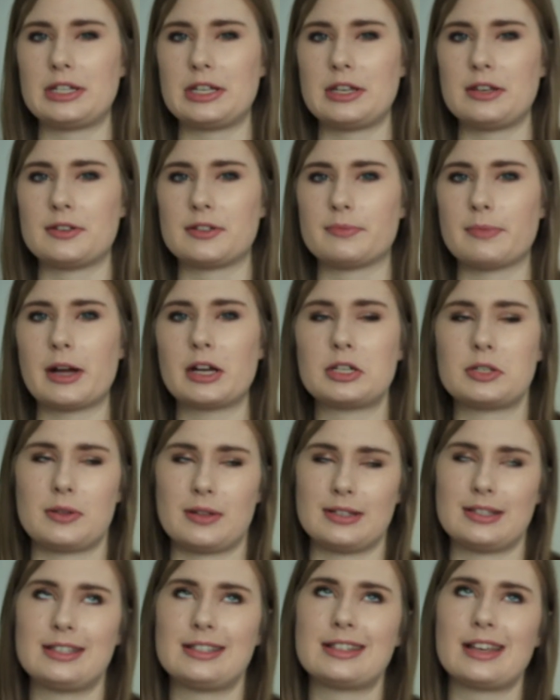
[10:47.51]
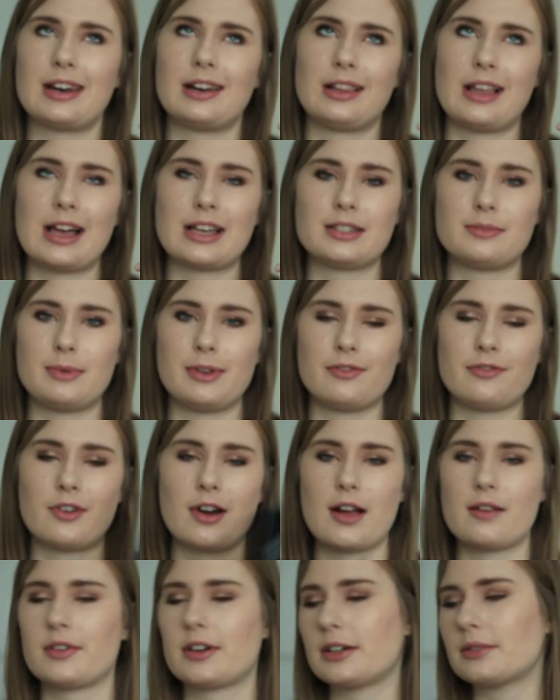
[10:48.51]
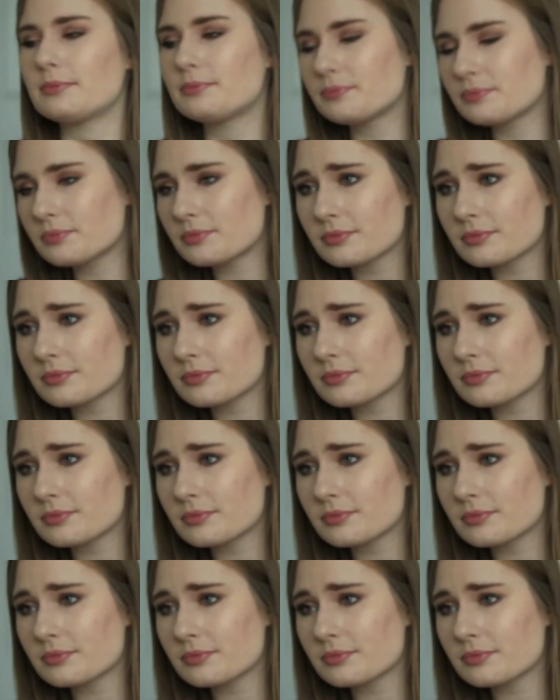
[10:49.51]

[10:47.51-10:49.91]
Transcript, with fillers: to use much. So this is going to last me forever.